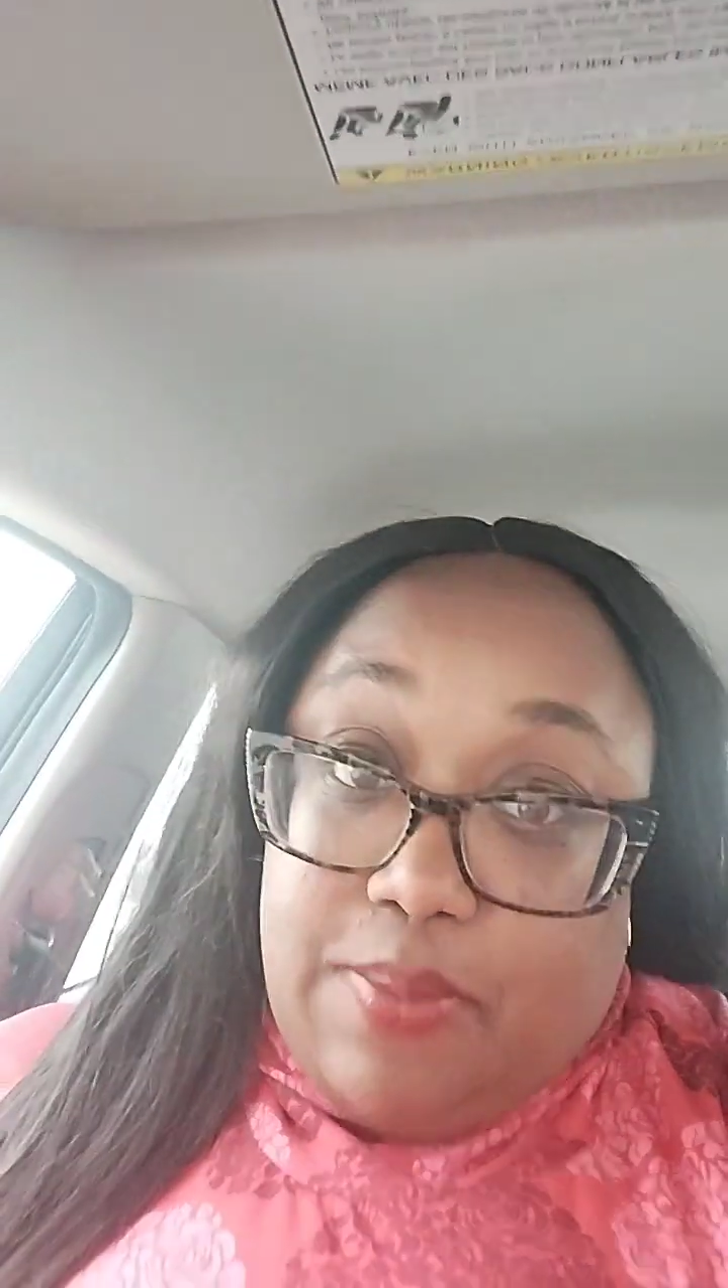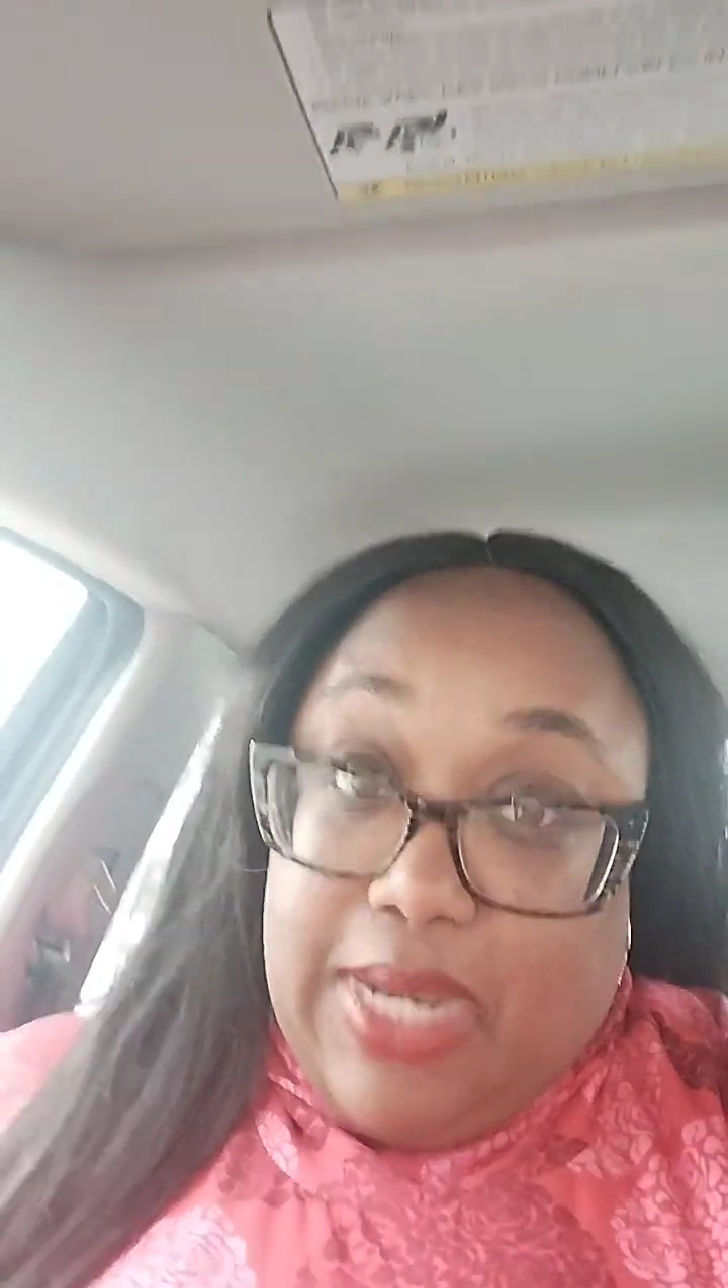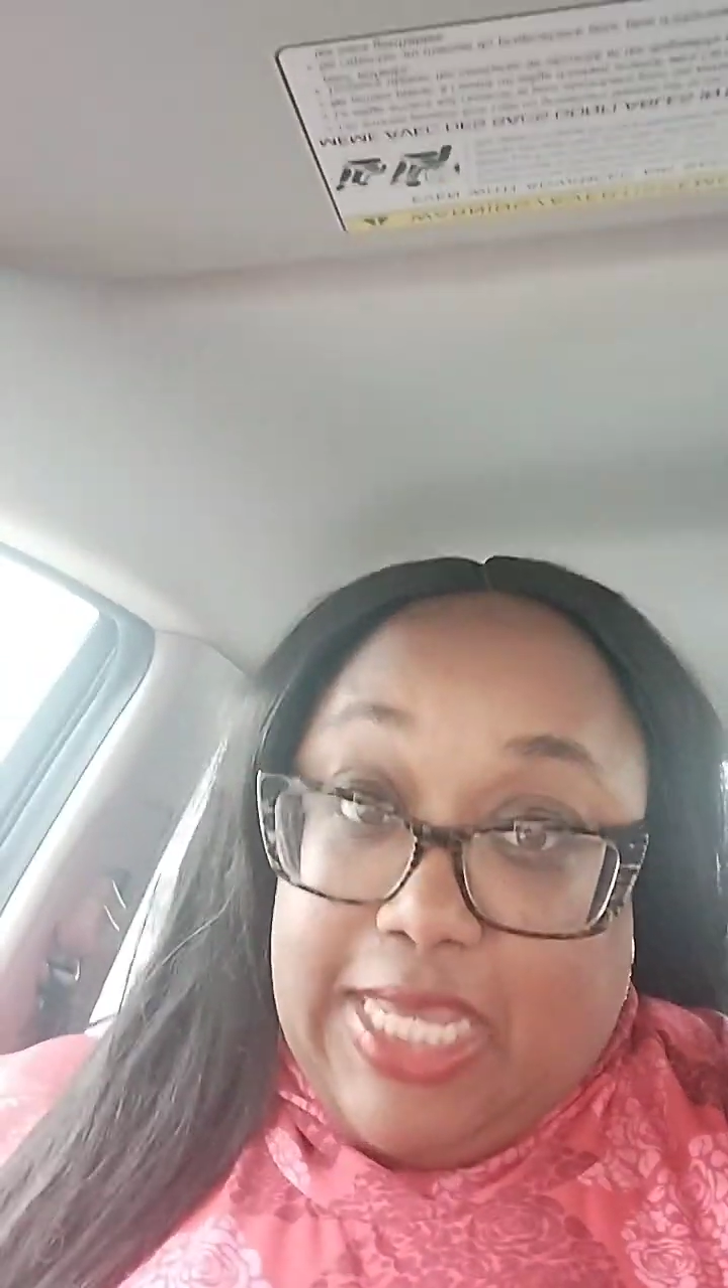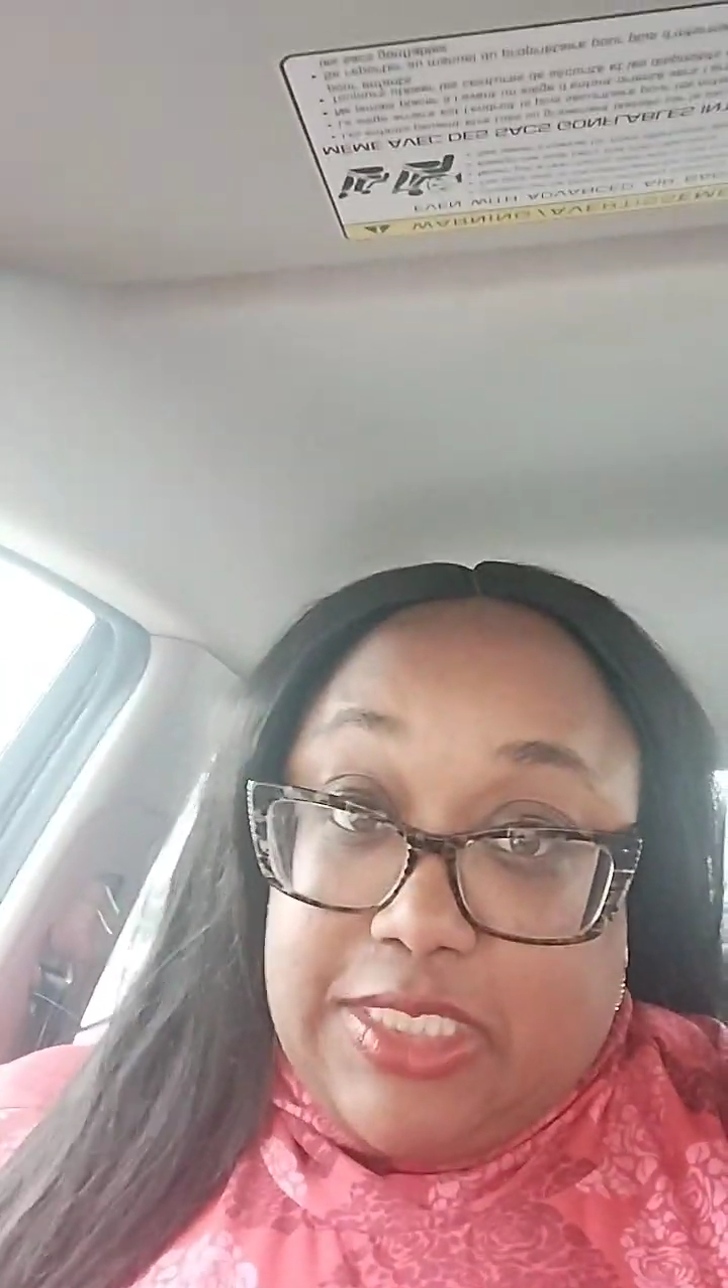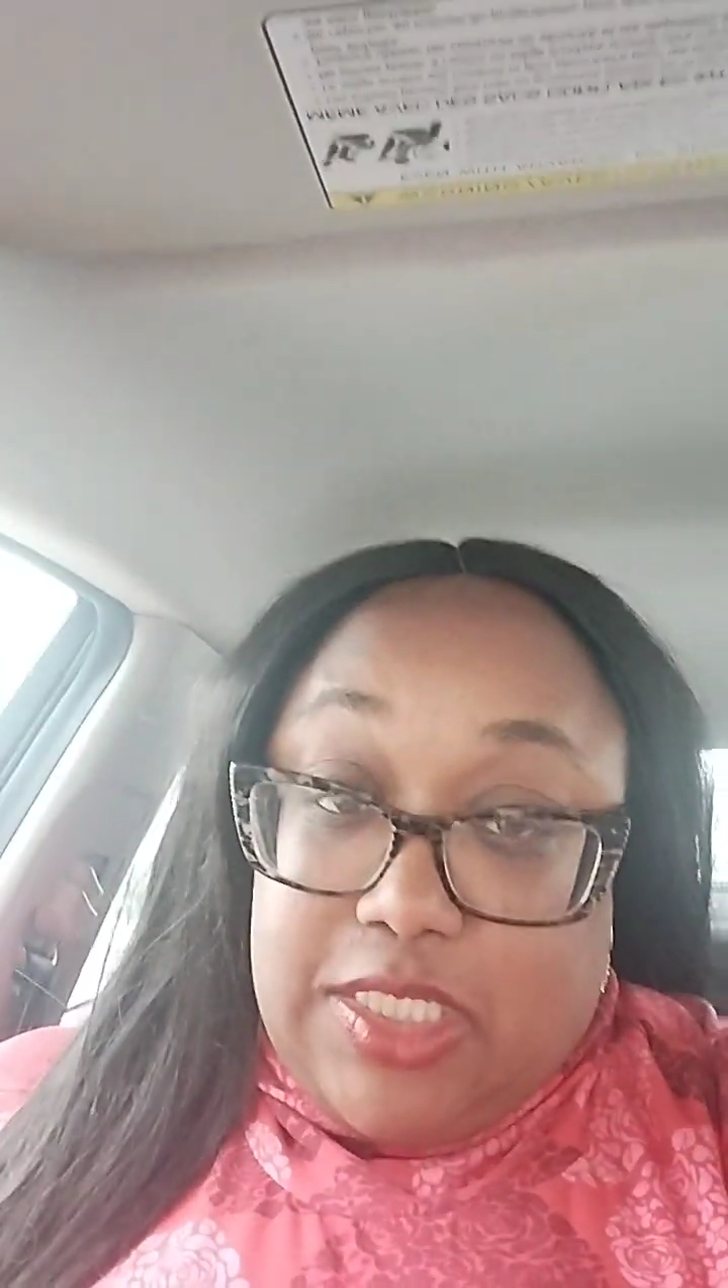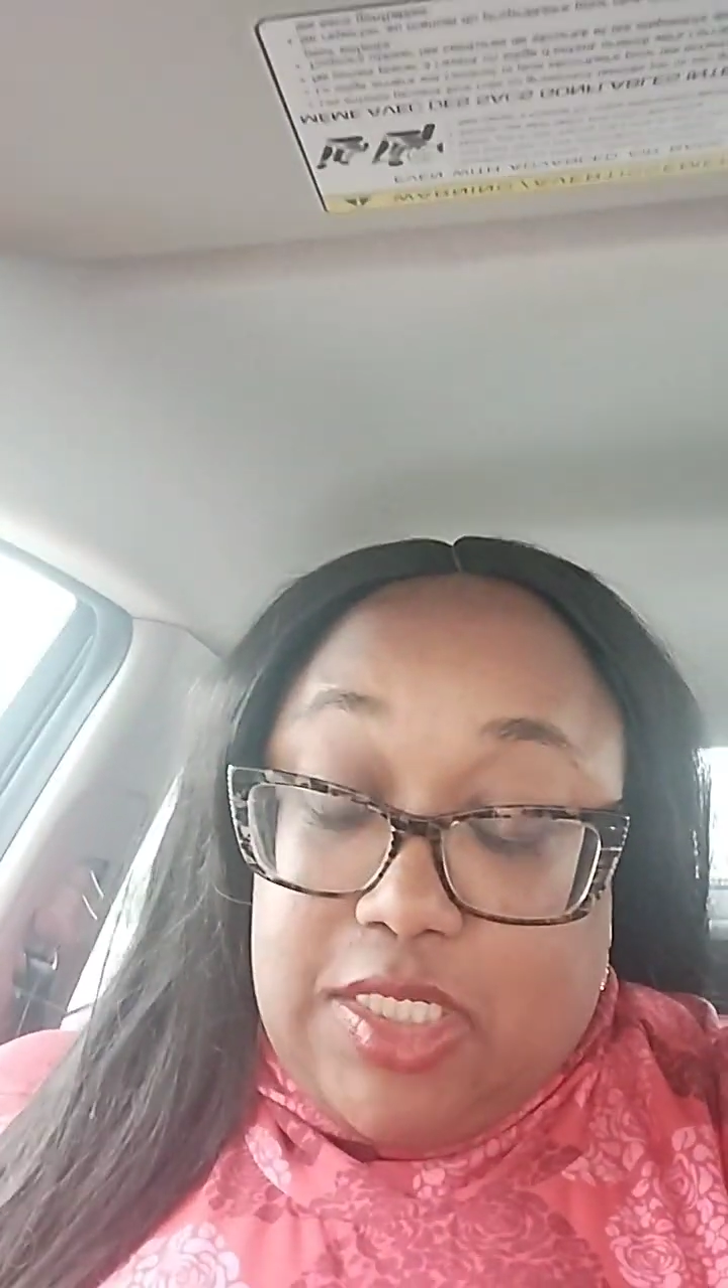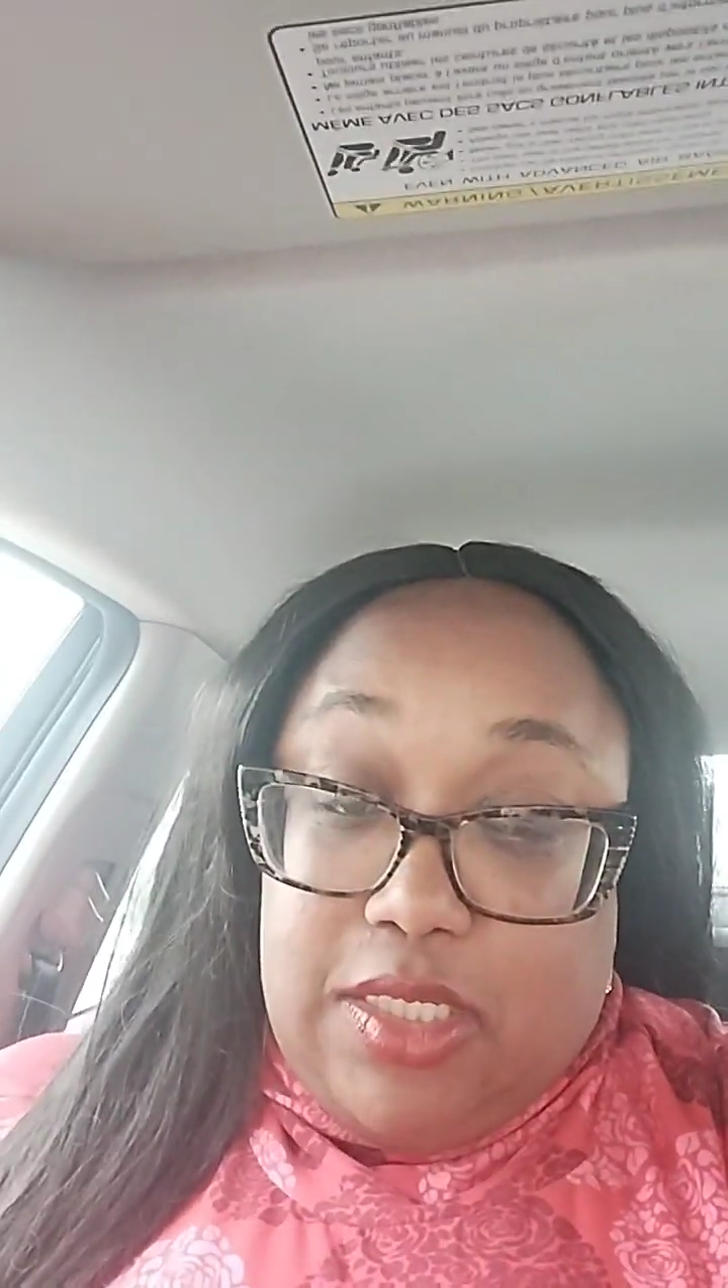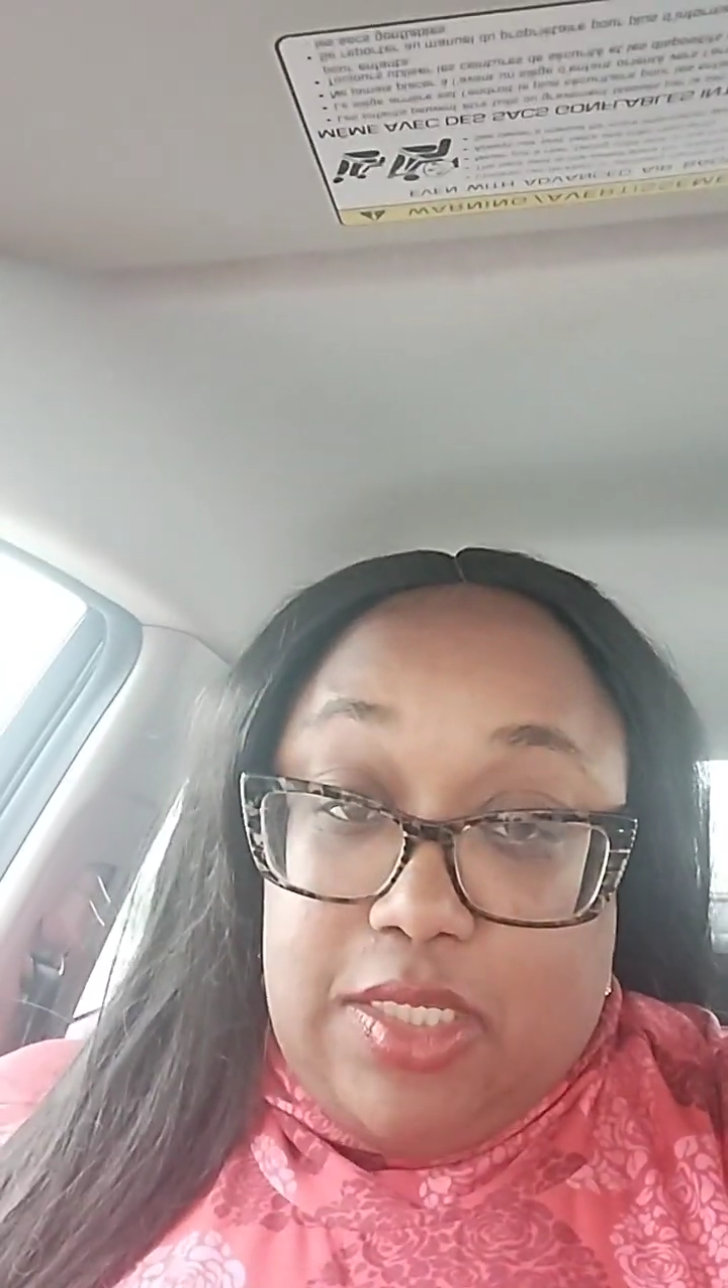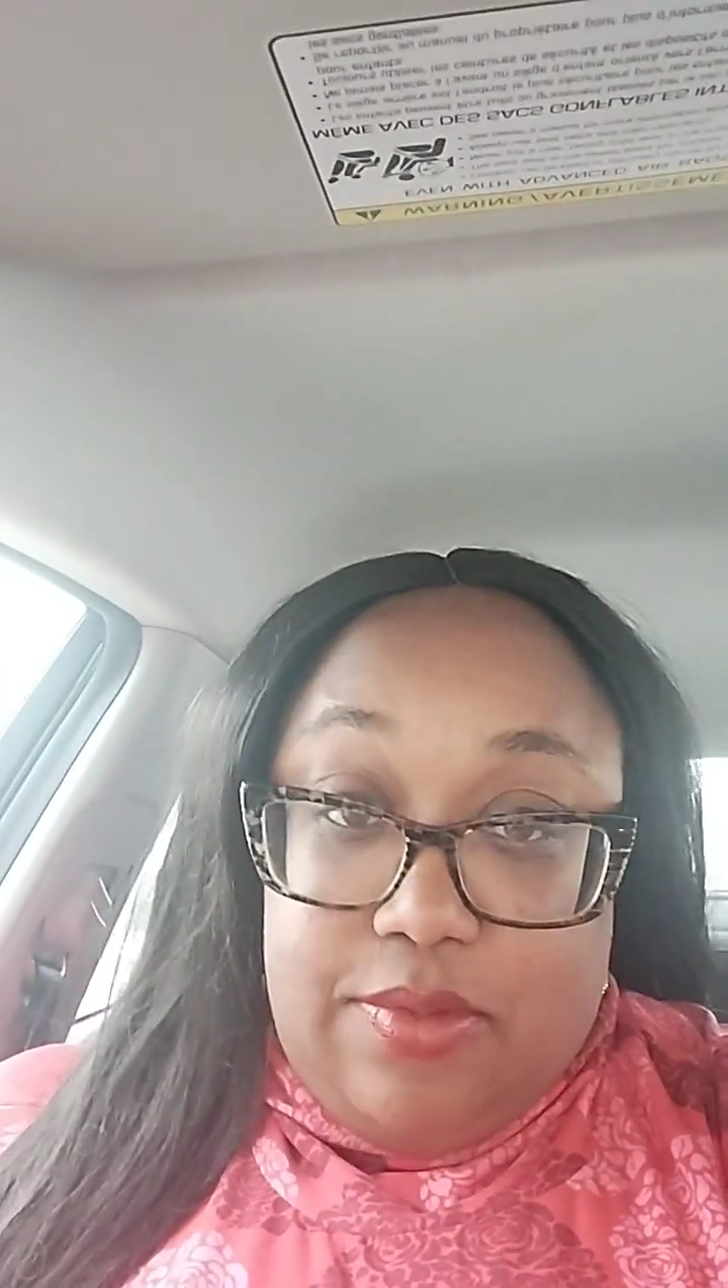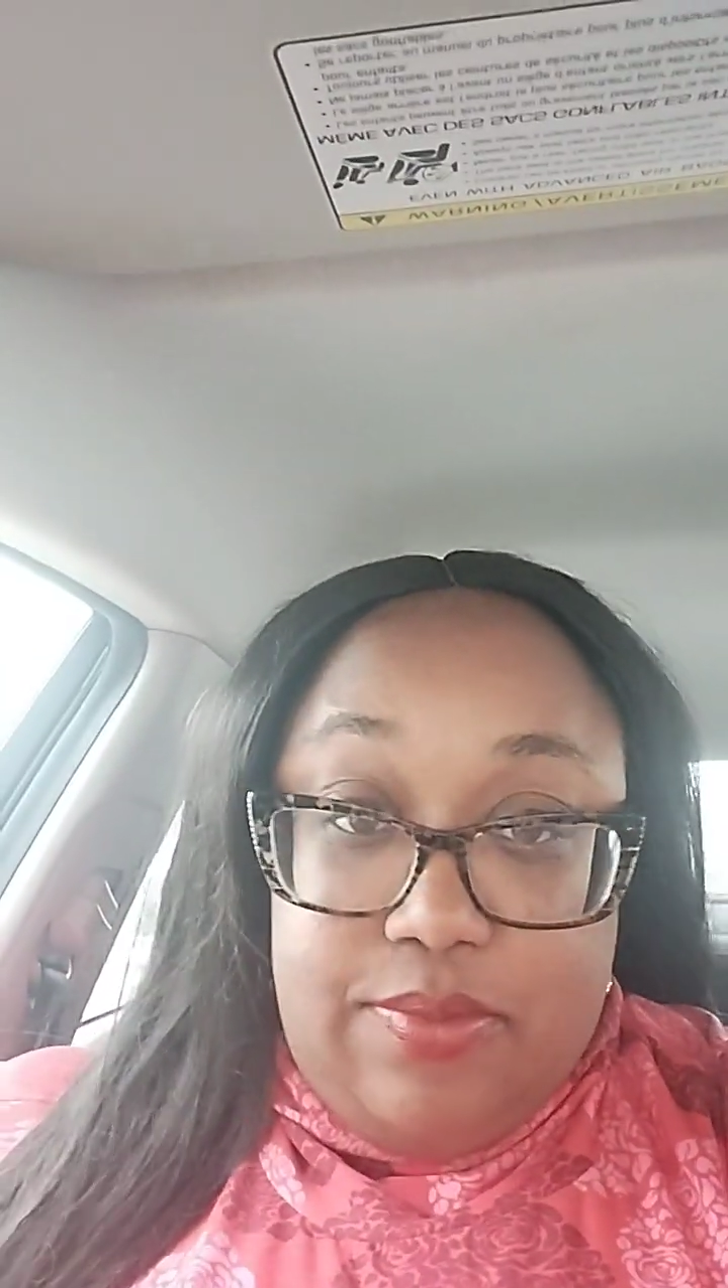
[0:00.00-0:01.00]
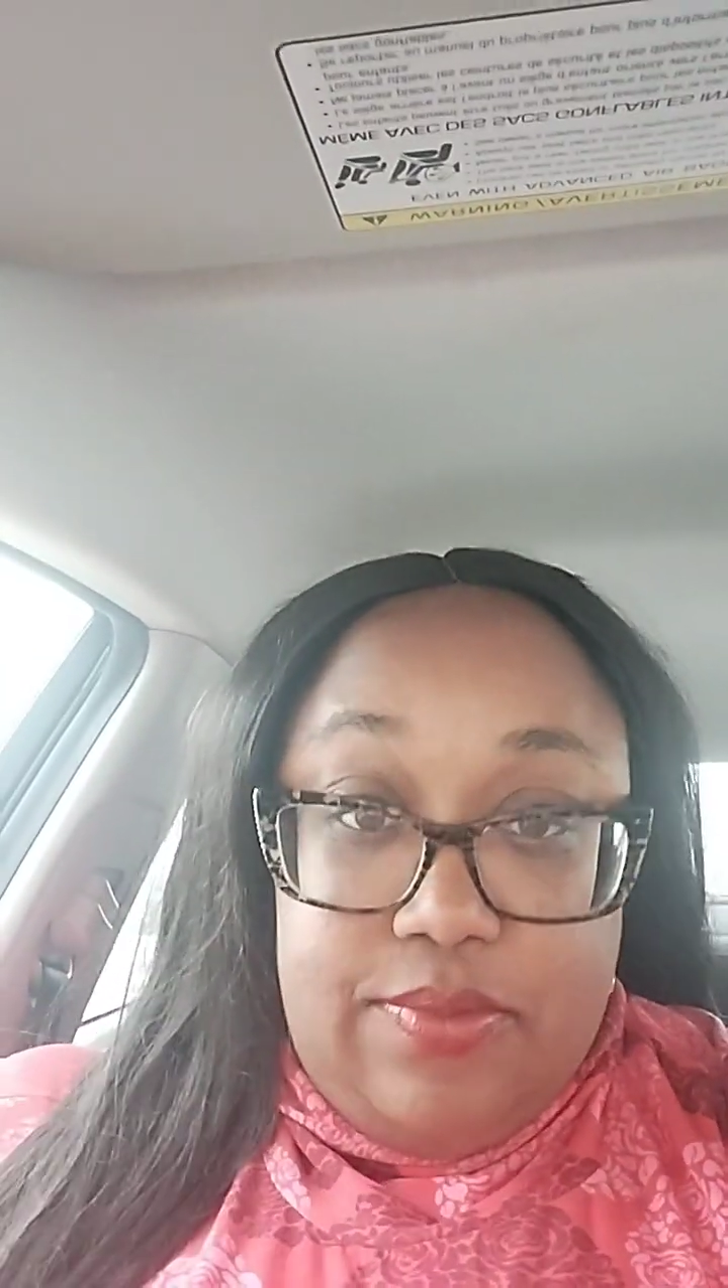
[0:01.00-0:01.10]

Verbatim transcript: blessing to you.